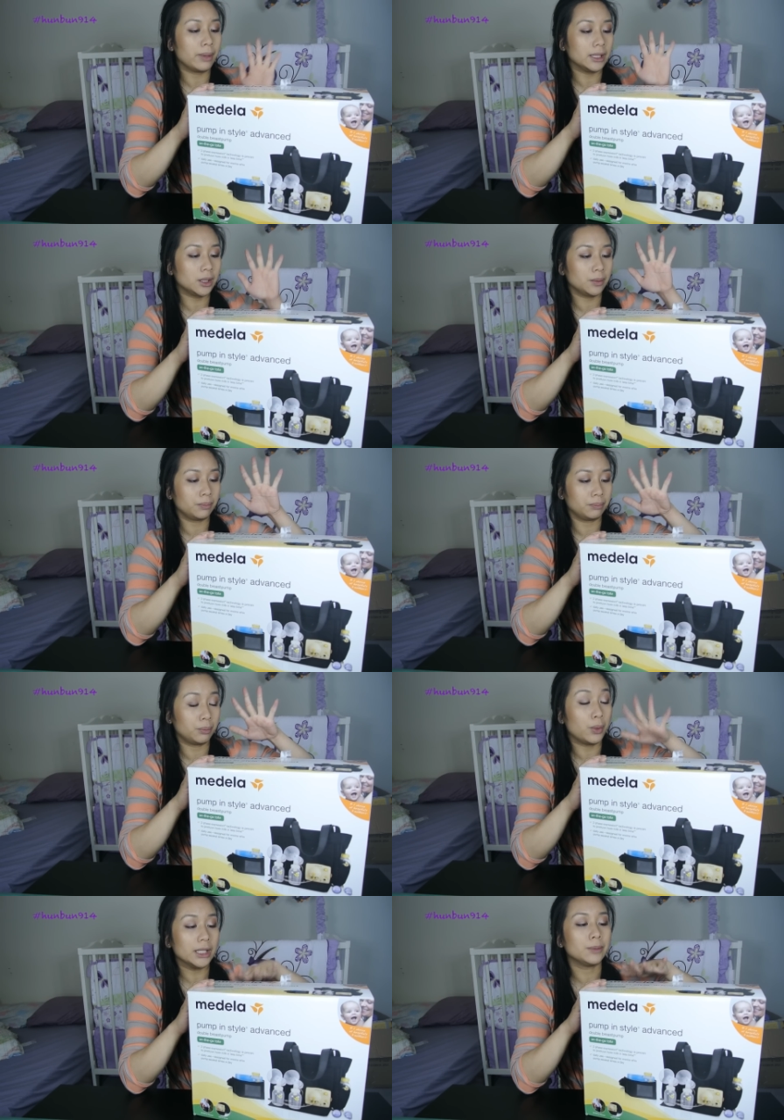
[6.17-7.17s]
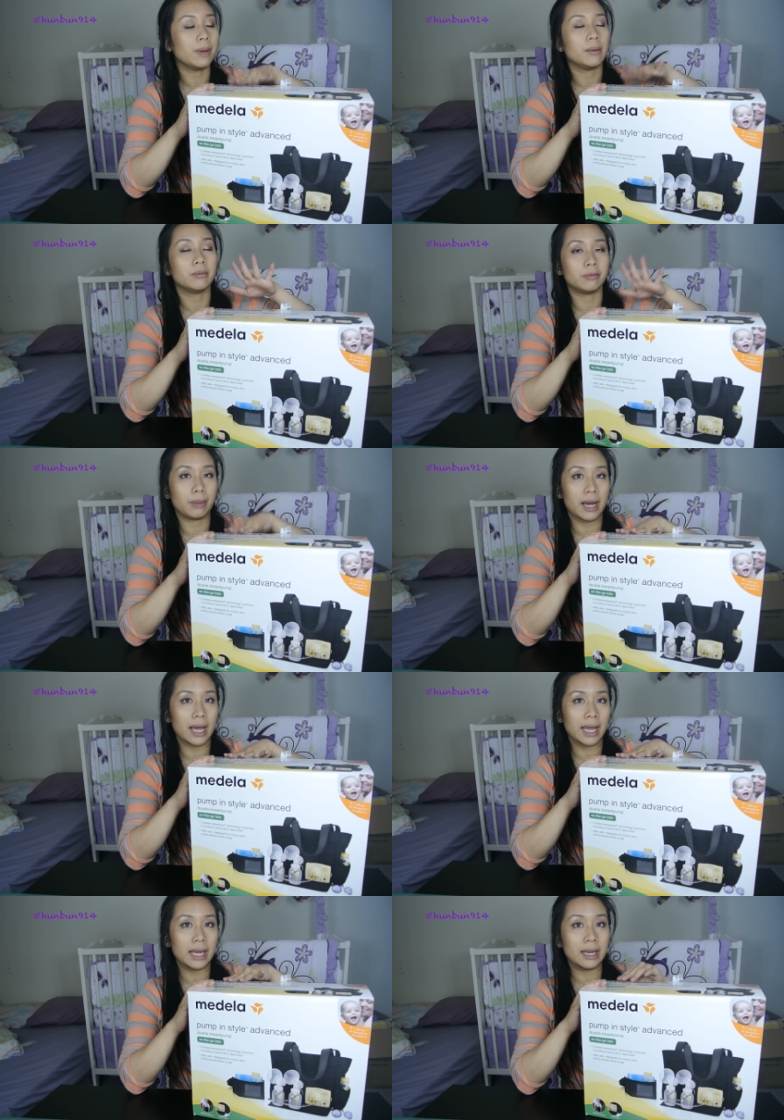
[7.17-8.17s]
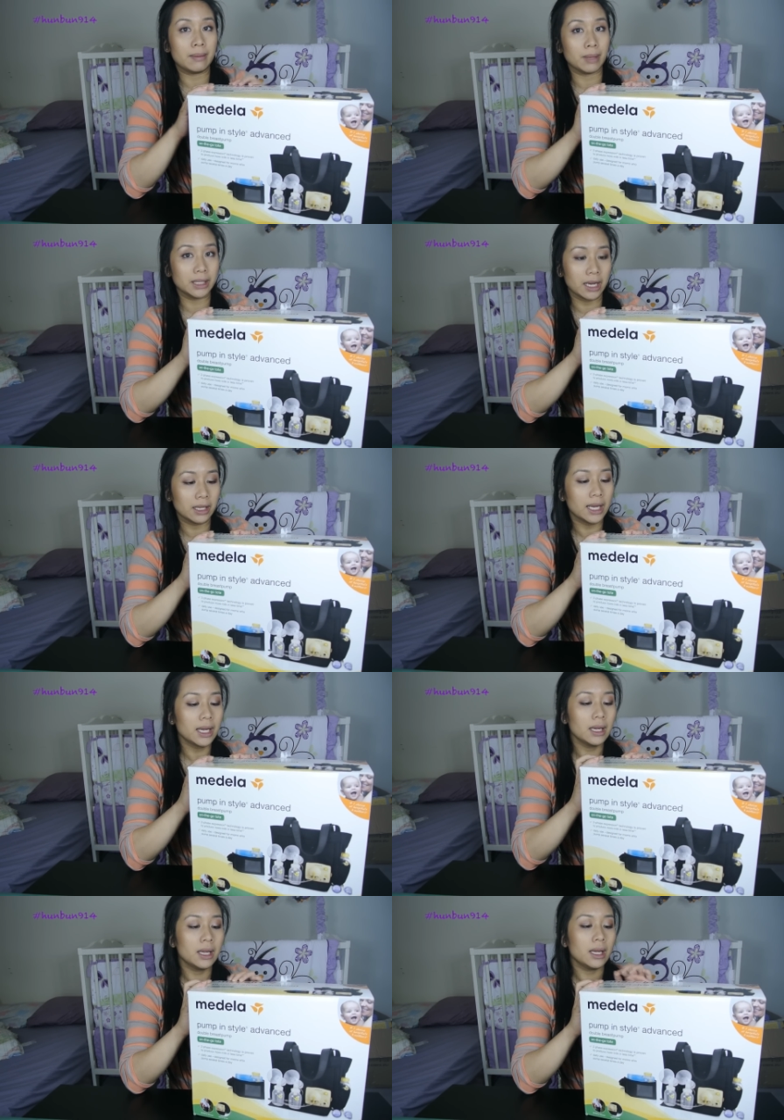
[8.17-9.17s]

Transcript: breast, breast pump by Medela.